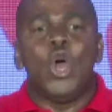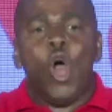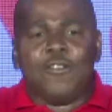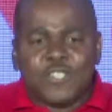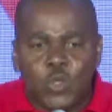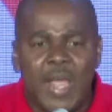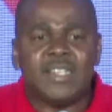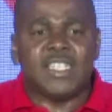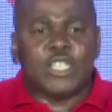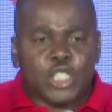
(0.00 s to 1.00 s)
of
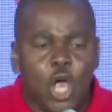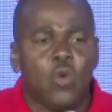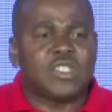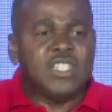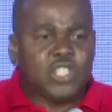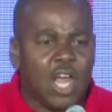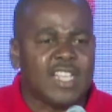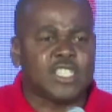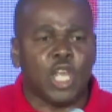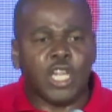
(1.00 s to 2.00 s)
$20,000.
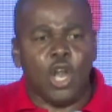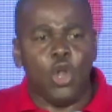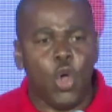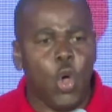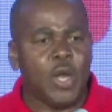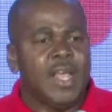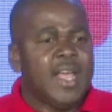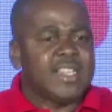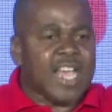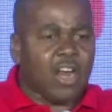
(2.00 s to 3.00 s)
It's not a loan,
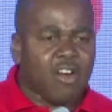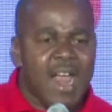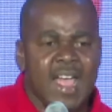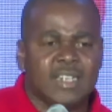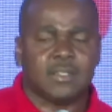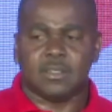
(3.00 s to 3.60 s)
it's a grant.